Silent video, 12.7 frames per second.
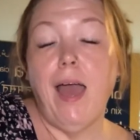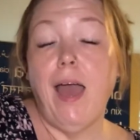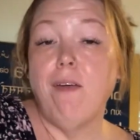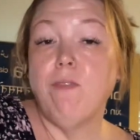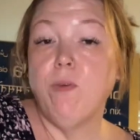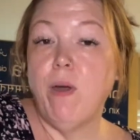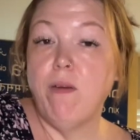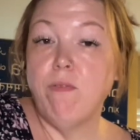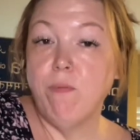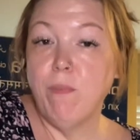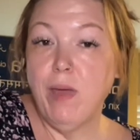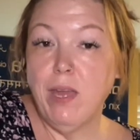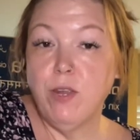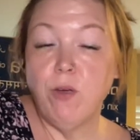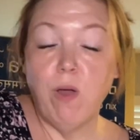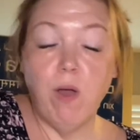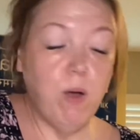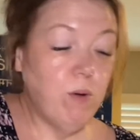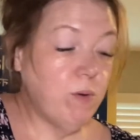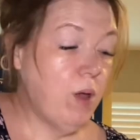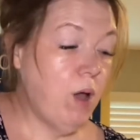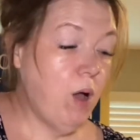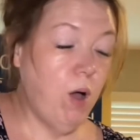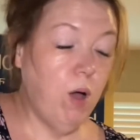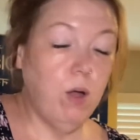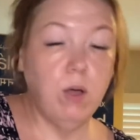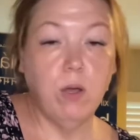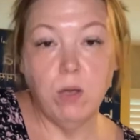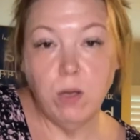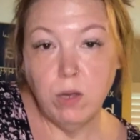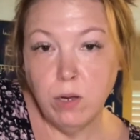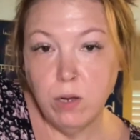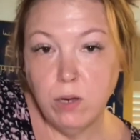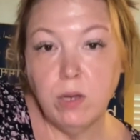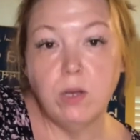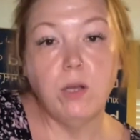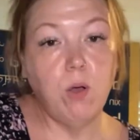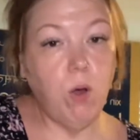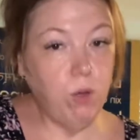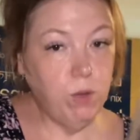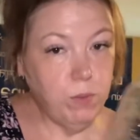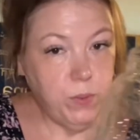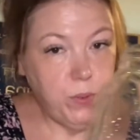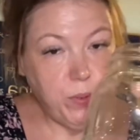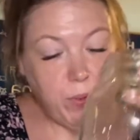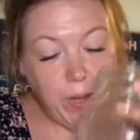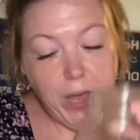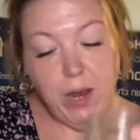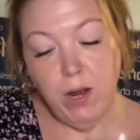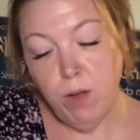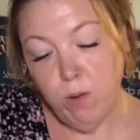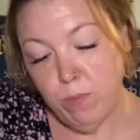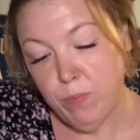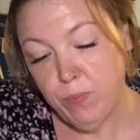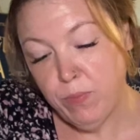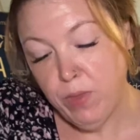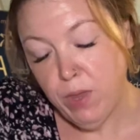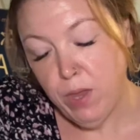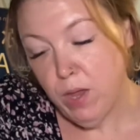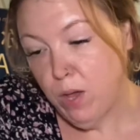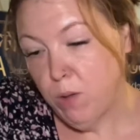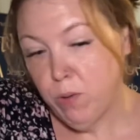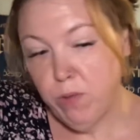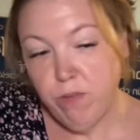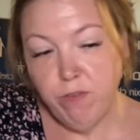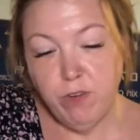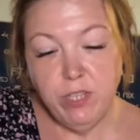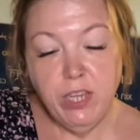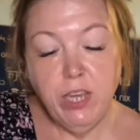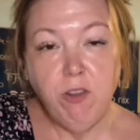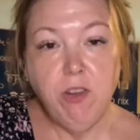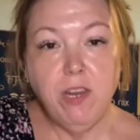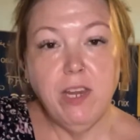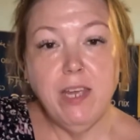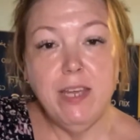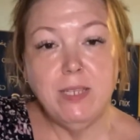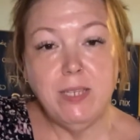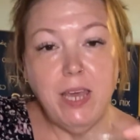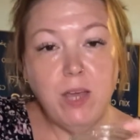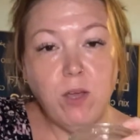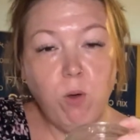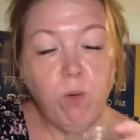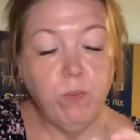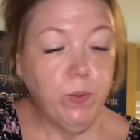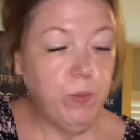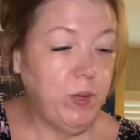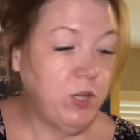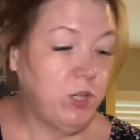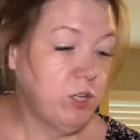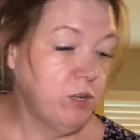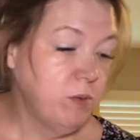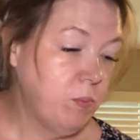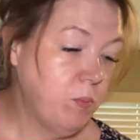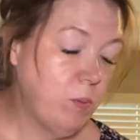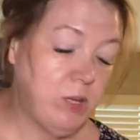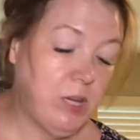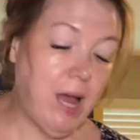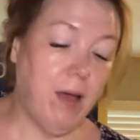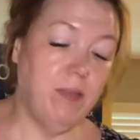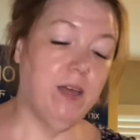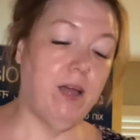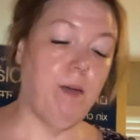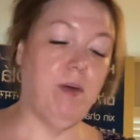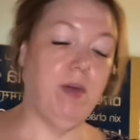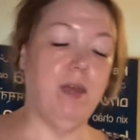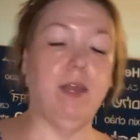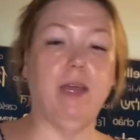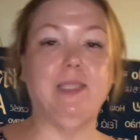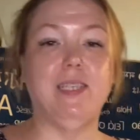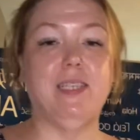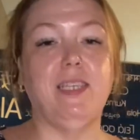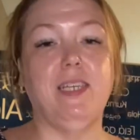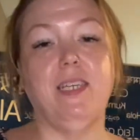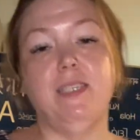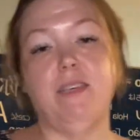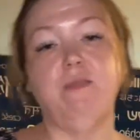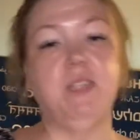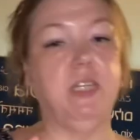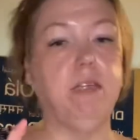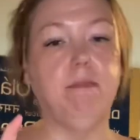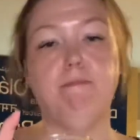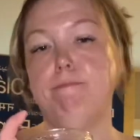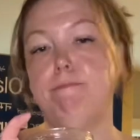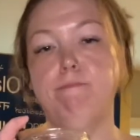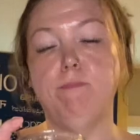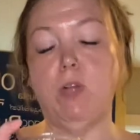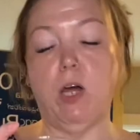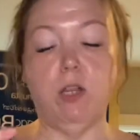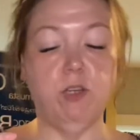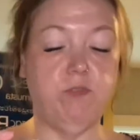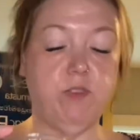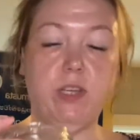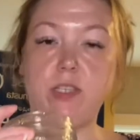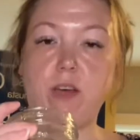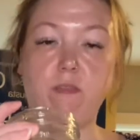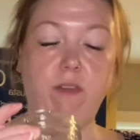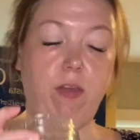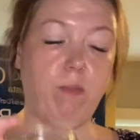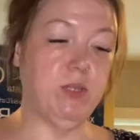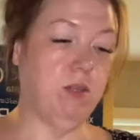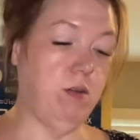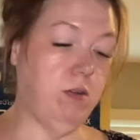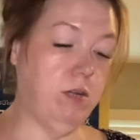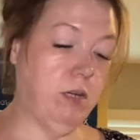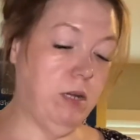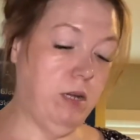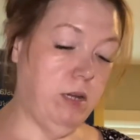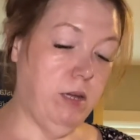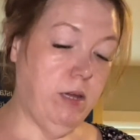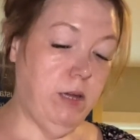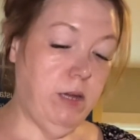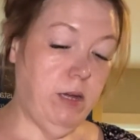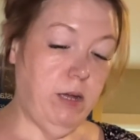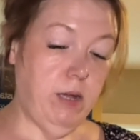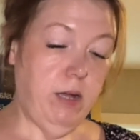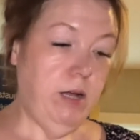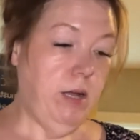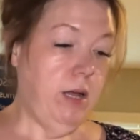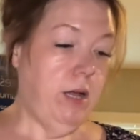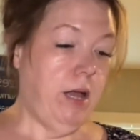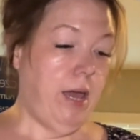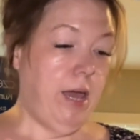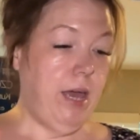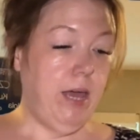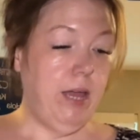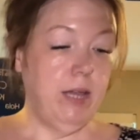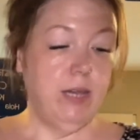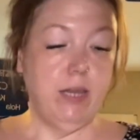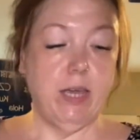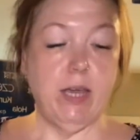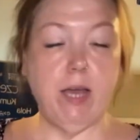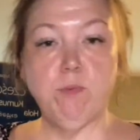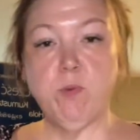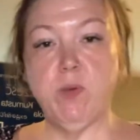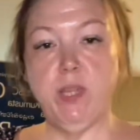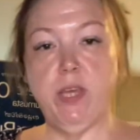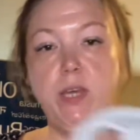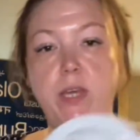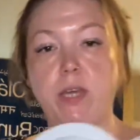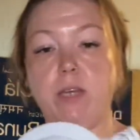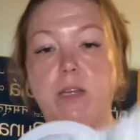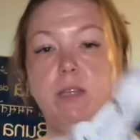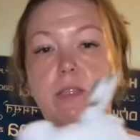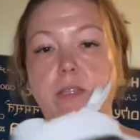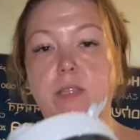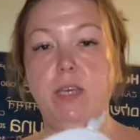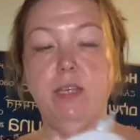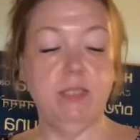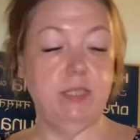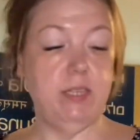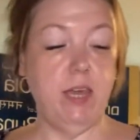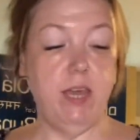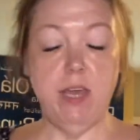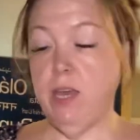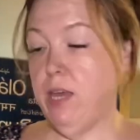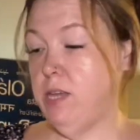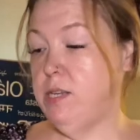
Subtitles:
have you ever made your own cold brew at home? Well, the first thing you need is a cold brew pitcher, which I think I paid like $16, $17 for this off Amazon. And it comes with this and